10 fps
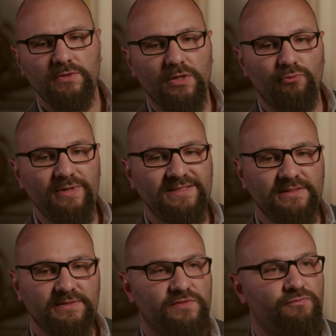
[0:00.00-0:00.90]
there
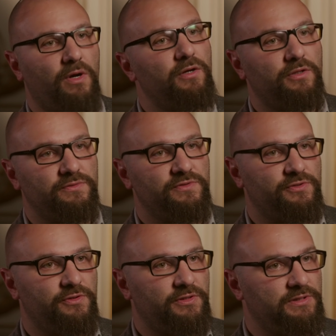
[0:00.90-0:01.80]
isn't strong
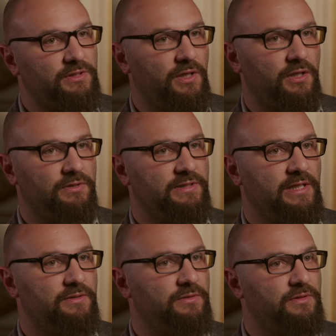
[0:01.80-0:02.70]
concern on
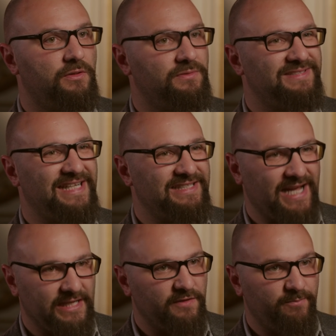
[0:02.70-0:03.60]
that, on, on that
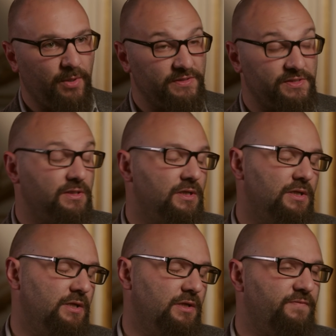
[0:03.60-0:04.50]
kind of policy.
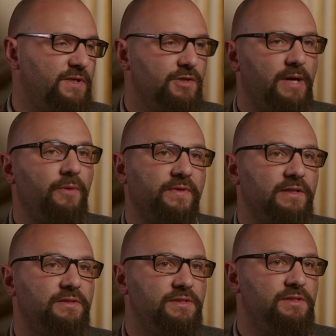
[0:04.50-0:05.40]
Figure out
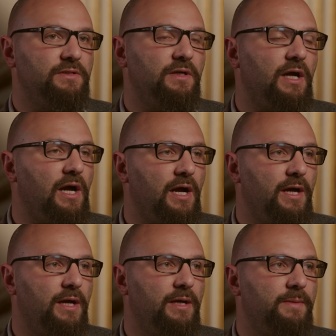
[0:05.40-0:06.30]
that the
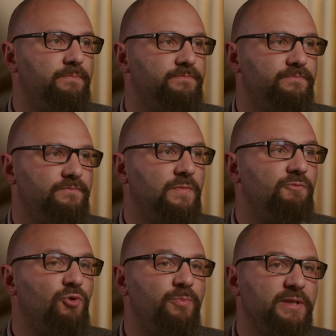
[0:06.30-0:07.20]
uh,
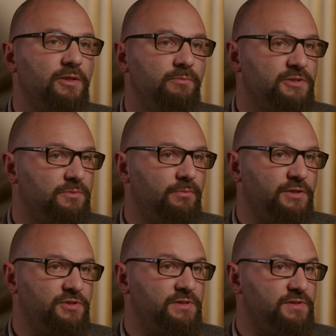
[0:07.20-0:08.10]
European Commission
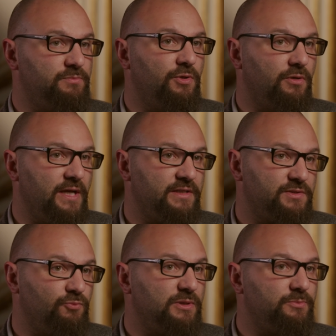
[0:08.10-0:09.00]
budget is more or
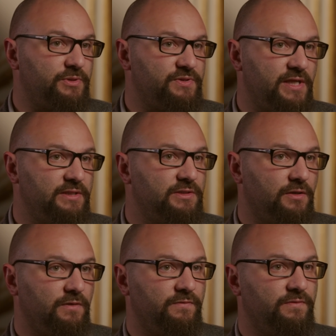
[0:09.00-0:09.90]
less one percent
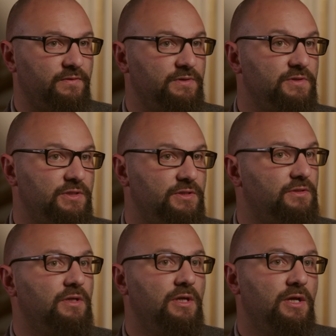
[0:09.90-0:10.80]
of uh, the
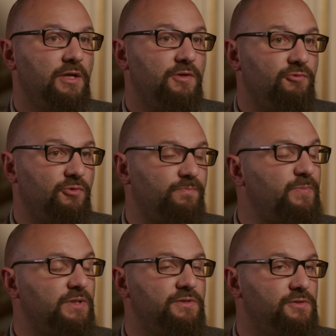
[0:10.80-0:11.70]

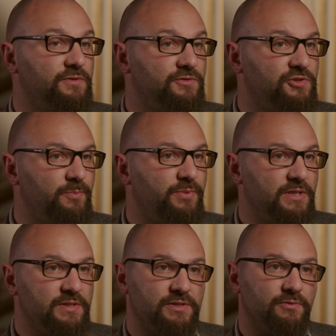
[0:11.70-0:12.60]
European Union G D P,
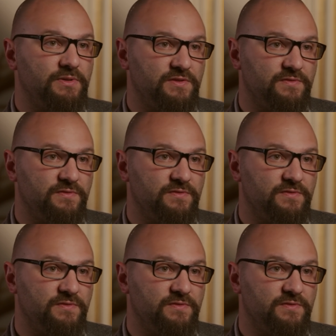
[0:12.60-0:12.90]
so it